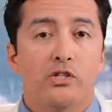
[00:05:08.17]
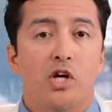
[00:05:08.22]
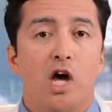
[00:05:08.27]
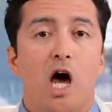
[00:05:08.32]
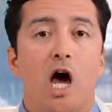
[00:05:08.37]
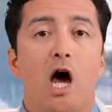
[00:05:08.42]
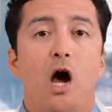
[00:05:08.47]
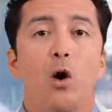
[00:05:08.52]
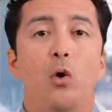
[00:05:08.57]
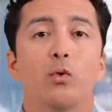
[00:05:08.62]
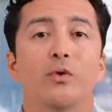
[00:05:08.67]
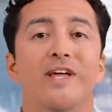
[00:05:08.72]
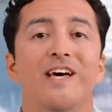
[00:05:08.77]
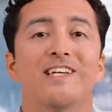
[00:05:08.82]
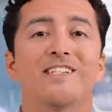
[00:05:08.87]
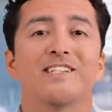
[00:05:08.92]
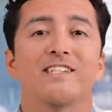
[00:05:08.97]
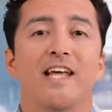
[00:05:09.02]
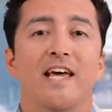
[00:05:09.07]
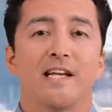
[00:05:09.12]
So how
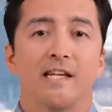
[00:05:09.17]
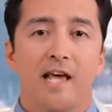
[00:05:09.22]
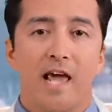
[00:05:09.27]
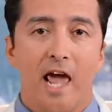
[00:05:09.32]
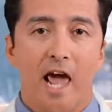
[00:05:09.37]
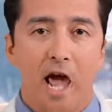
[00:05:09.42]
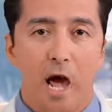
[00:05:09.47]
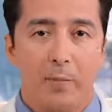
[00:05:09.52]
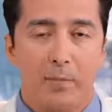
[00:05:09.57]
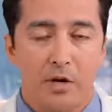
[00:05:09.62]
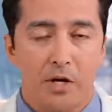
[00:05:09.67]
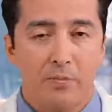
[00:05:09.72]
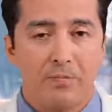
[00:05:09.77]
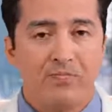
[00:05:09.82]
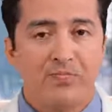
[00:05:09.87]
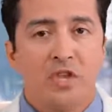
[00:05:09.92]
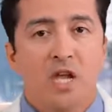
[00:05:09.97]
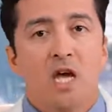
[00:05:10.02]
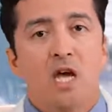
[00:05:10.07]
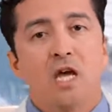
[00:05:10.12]
does that happen?
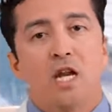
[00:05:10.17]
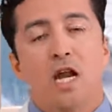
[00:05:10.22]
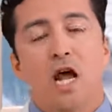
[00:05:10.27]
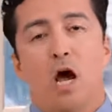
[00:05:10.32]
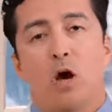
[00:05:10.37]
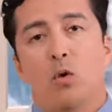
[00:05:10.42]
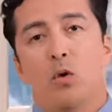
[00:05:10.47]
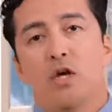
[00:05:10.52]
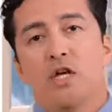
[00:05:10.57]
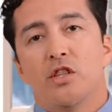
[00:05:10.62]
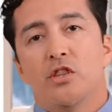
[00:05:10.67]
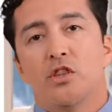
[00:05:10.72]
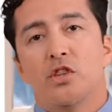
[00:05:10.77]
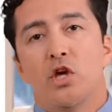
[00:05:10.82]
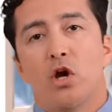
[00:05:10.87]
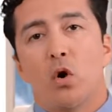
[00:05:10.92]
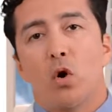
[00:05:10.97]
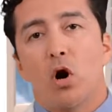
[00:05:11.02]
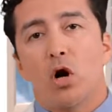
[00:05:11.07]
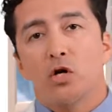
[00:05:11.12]
Now,
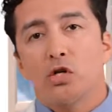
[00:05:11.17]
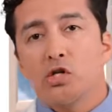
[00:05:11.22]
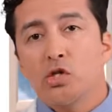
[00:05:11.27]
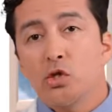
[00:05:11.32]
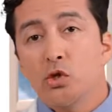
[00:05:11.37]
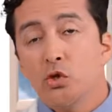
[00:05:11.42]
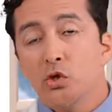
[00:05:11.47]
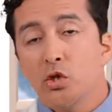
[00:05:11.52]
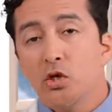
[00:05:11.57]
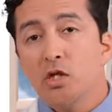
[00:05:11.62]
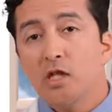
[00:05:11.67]
there are two